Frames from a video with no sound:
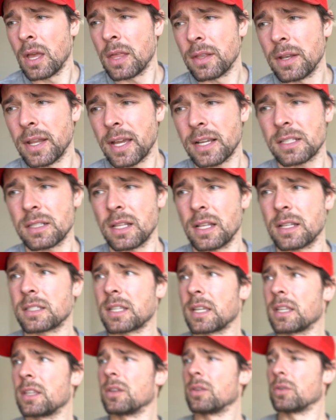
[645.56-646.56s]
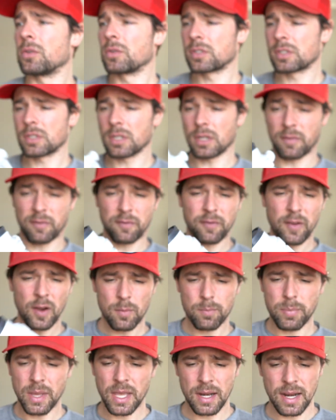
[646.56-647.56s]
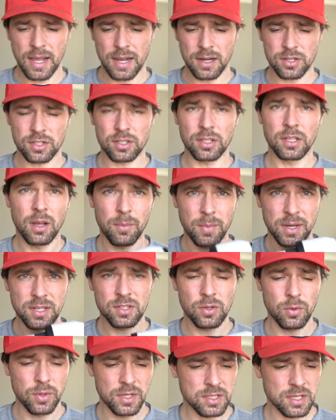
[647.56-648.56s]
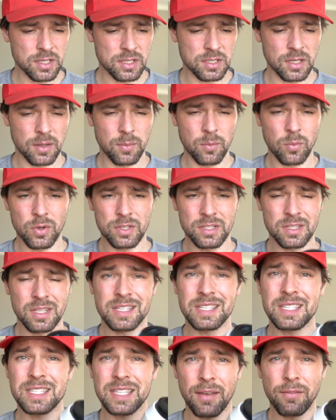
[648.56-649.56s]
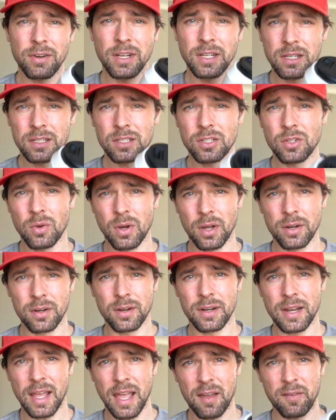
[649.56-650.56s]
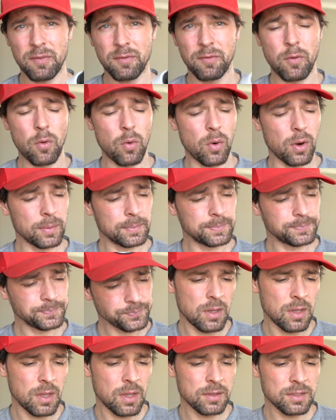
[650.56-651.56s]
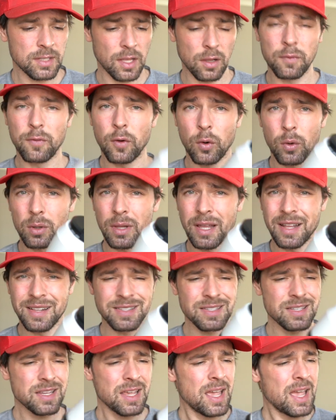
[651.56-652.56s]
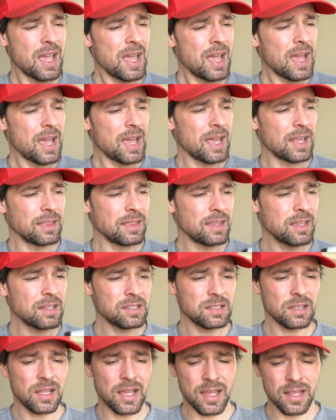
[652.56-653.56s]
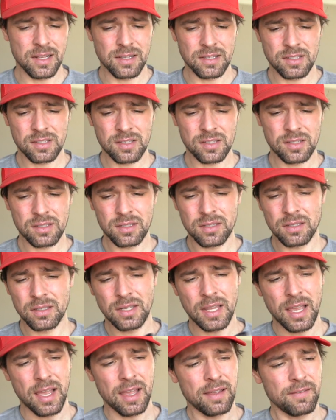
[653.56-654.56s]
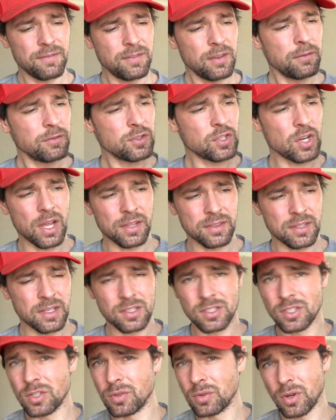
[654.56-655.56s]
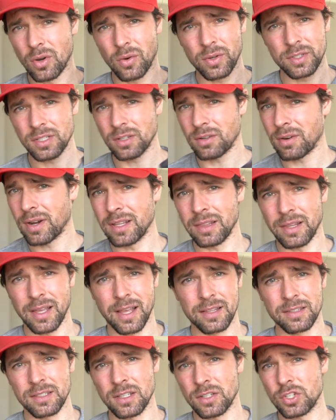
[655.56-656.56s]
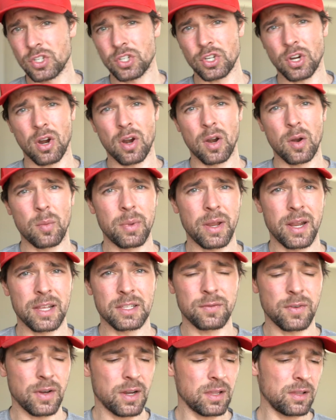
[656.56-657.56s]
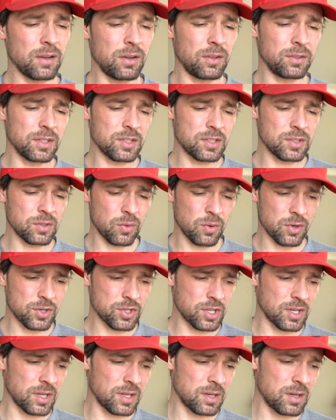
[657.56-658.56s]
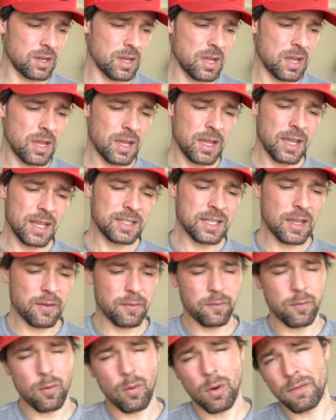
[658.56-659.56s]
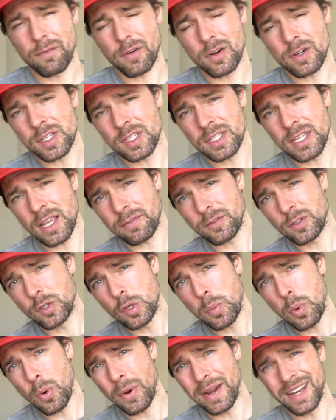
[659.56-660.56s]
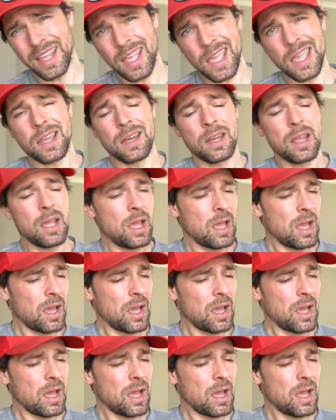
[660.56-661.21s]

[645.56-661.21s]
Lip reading: The next lens I used a fair bit actually on my Sony system was the 70-200 f4 telephoto lens. And this lens, yeah, if you've shot this, you know it's a great lens. It's sharp, has very little distortion. It's f4 versus f2.8.